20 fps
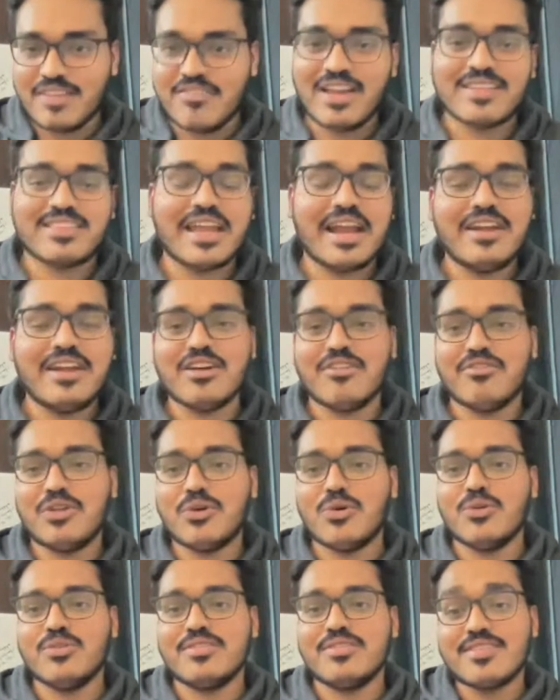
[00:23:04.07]
the
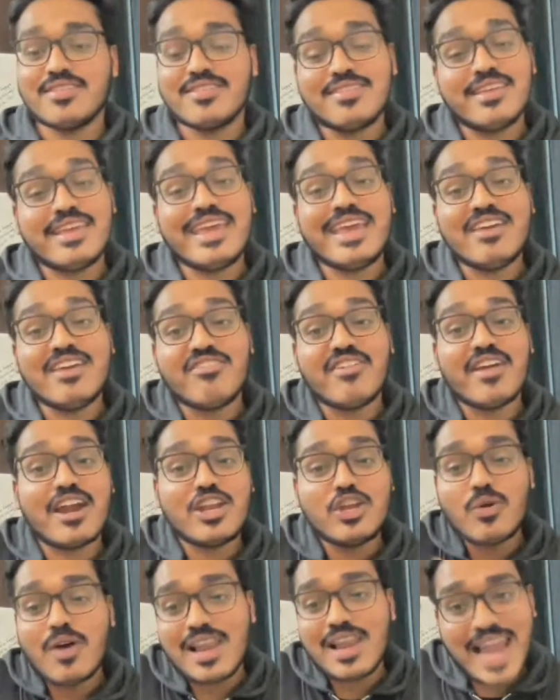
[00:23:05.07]
interviews, seeing where you are
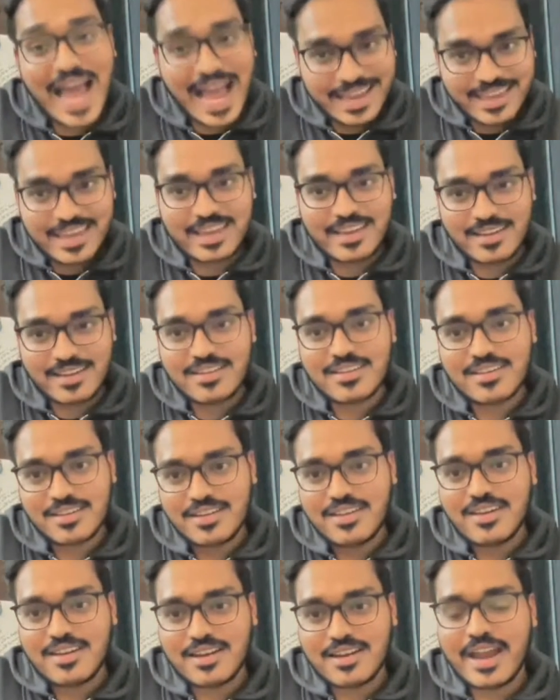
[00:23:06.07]
lacking,
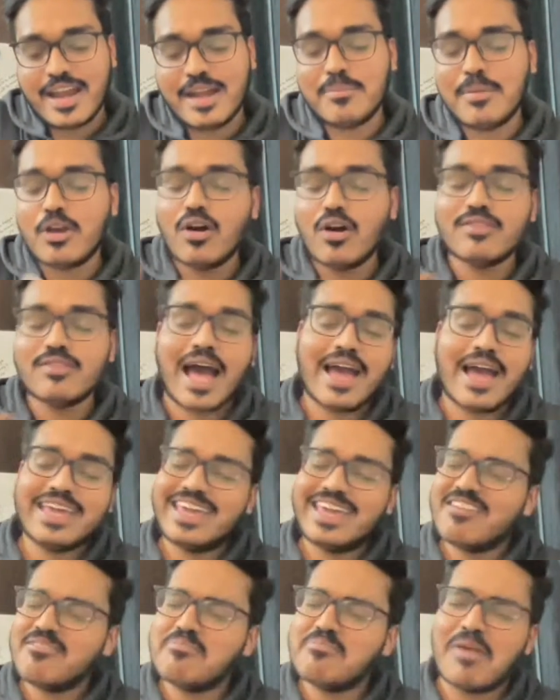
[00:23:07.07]
right? Because I gave
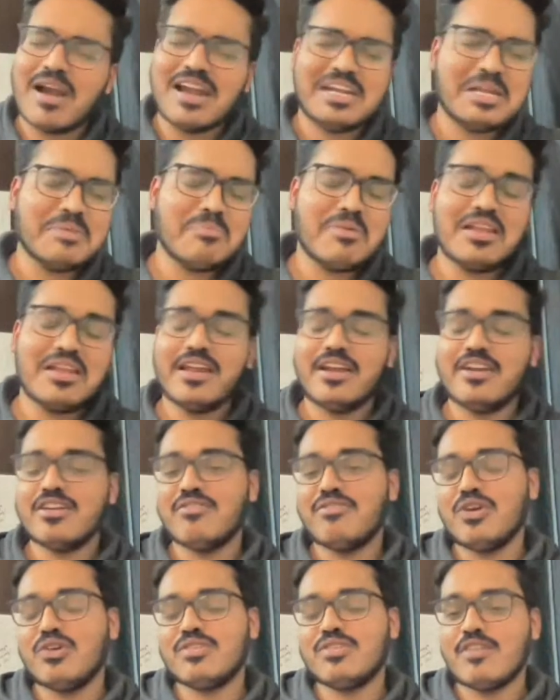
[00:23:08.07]
multiple interviews
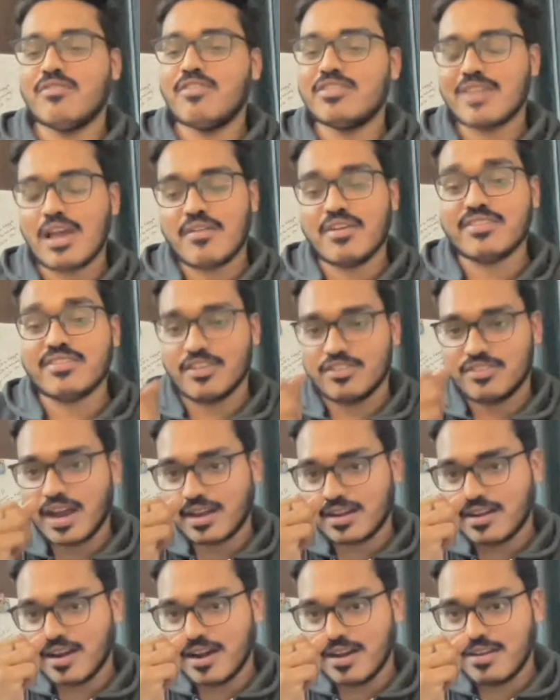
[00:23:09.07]
in which I was
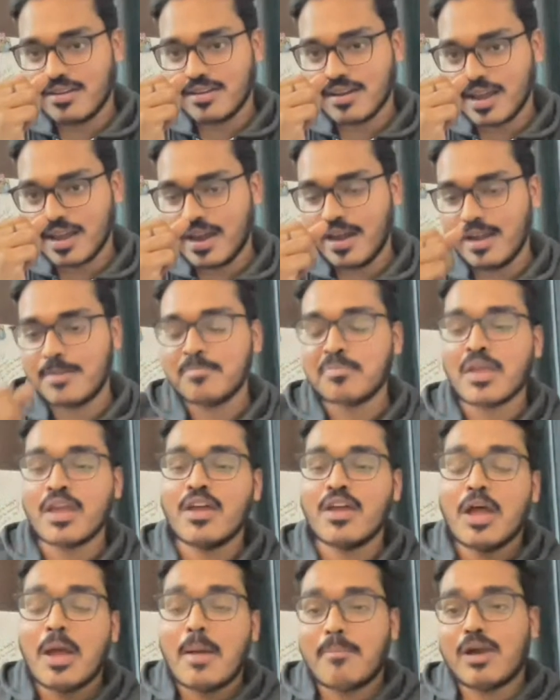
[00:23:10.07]
rejected, right?
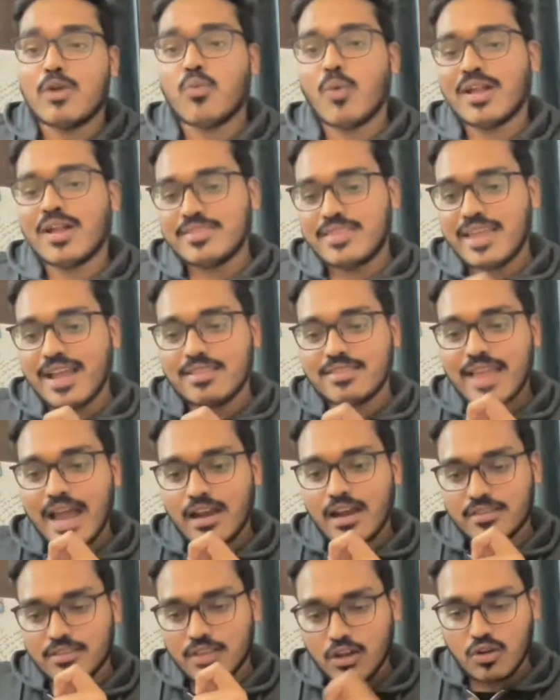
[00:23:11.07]
But one
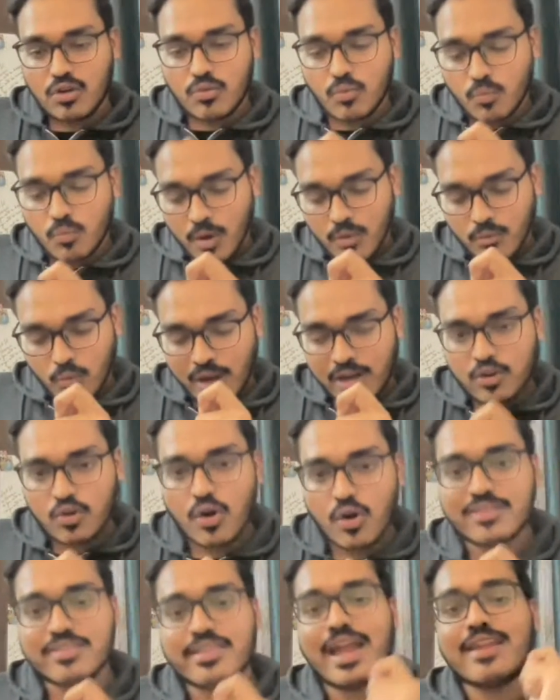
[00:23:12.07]
good
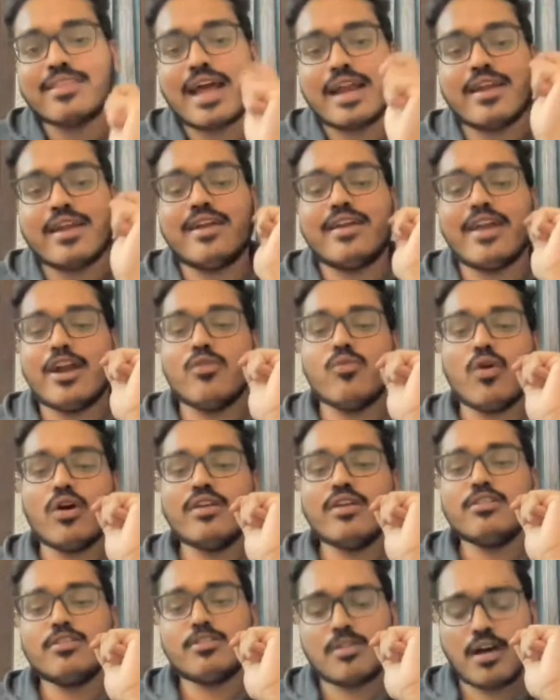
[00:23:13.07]
thing that I did was,
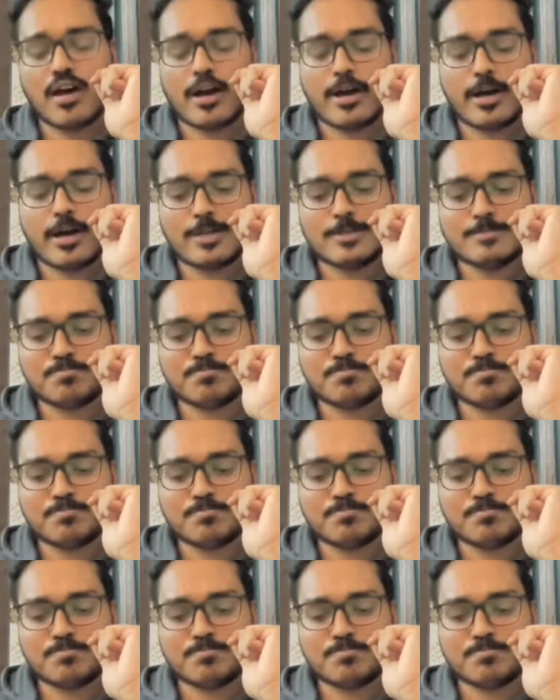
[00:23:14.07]
I